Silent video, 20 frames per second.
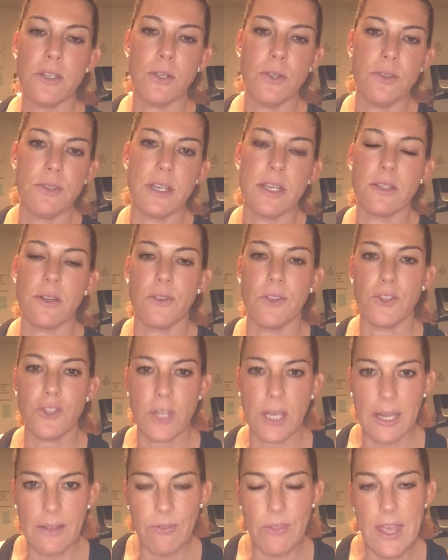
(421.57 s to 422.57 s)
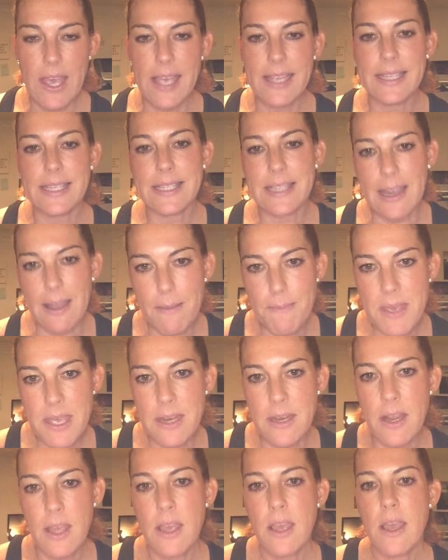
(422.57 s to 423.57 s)
Tuesdays are the chicken thighs,
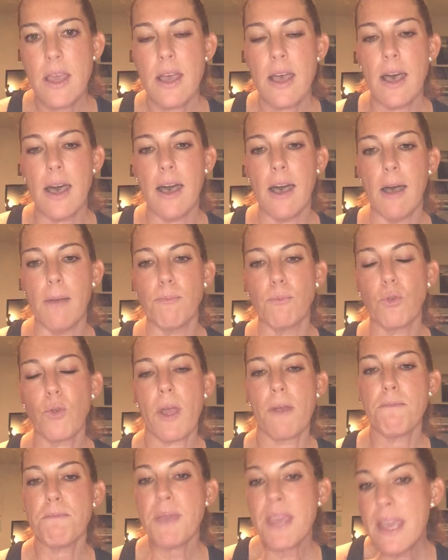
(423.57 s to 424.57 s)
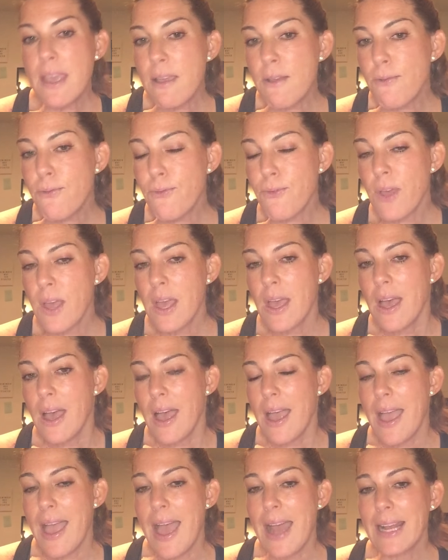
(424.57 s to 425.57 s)
salmon, ground beef,
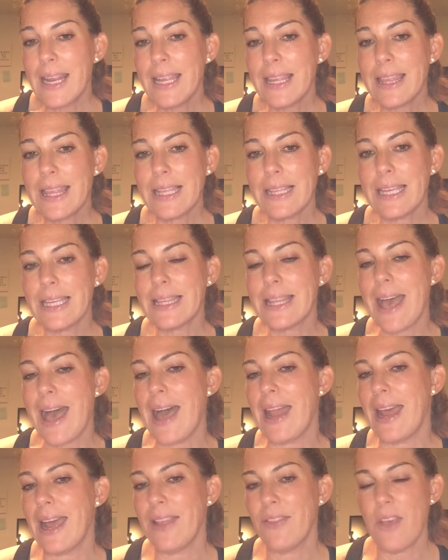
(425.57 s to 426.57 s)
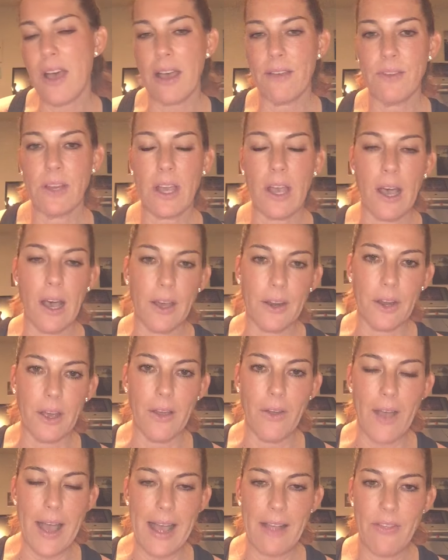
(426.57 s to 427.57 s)
anything like that. Add the
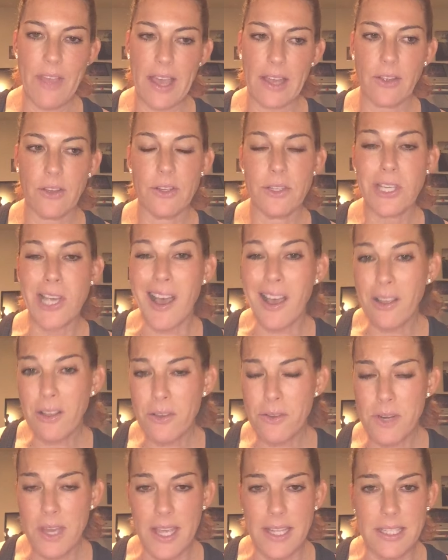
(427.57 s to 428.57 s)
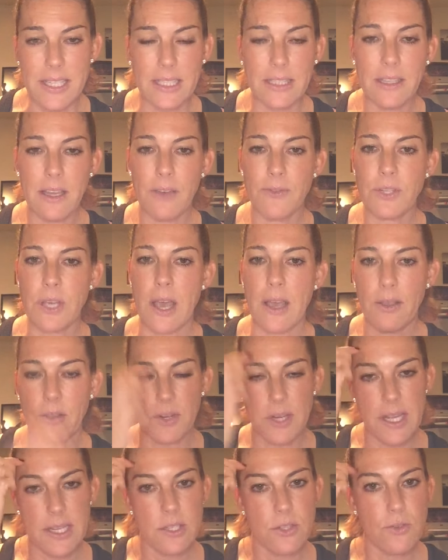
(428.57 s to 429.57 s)
avocado, add that. Good taco nights. I love taco
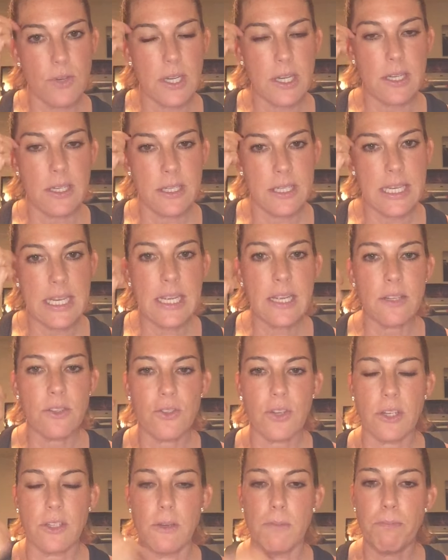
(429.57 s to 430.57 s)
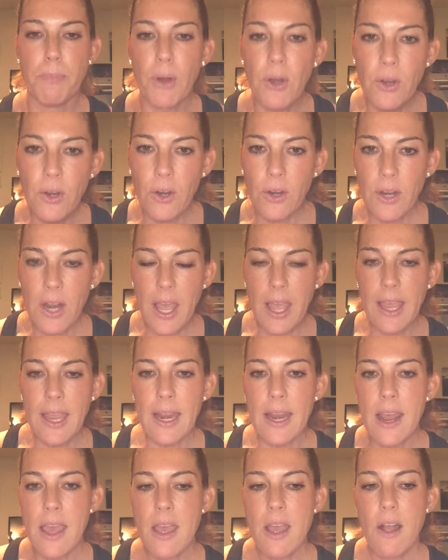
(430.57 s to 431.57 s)
nights, deconstructed burger
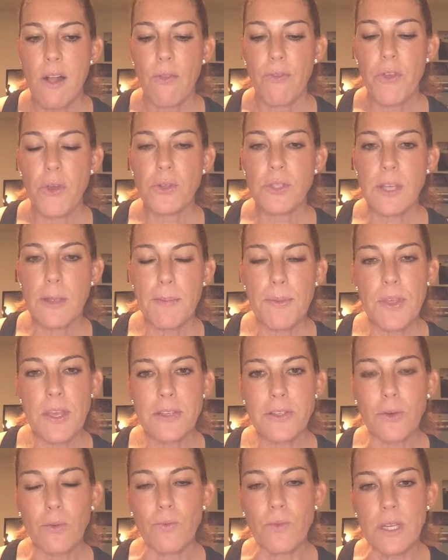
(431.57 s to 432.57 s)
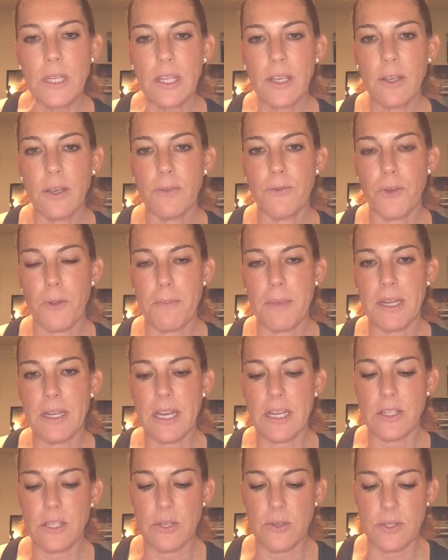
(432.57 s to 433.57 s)
night. Those type of things are really good for
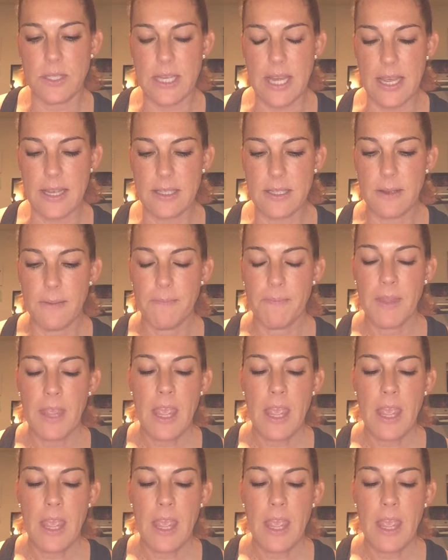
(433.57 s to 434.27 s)
Monday, Tuesdays.